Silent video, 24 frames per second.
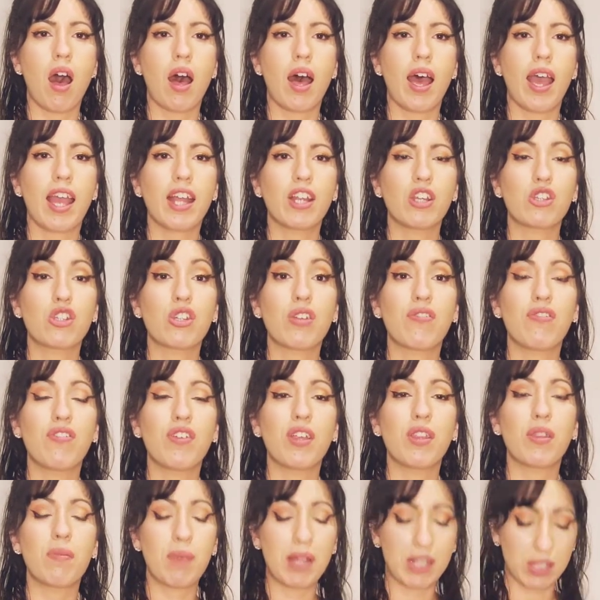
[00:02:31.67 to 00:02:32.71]
and you should feel
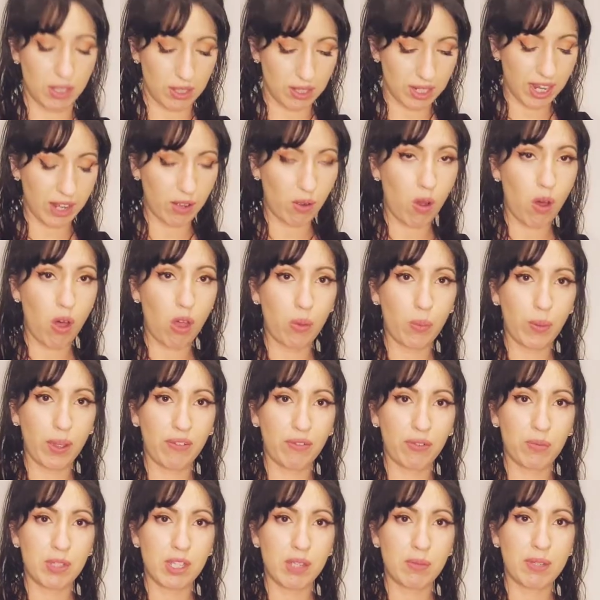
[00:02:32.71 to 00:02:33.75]
the muscles tighten all the way
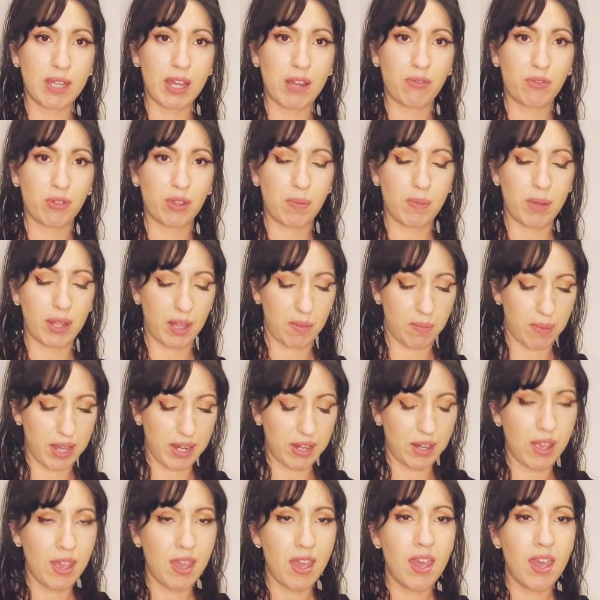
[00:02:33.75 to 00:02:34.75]
from deep down from the belly button.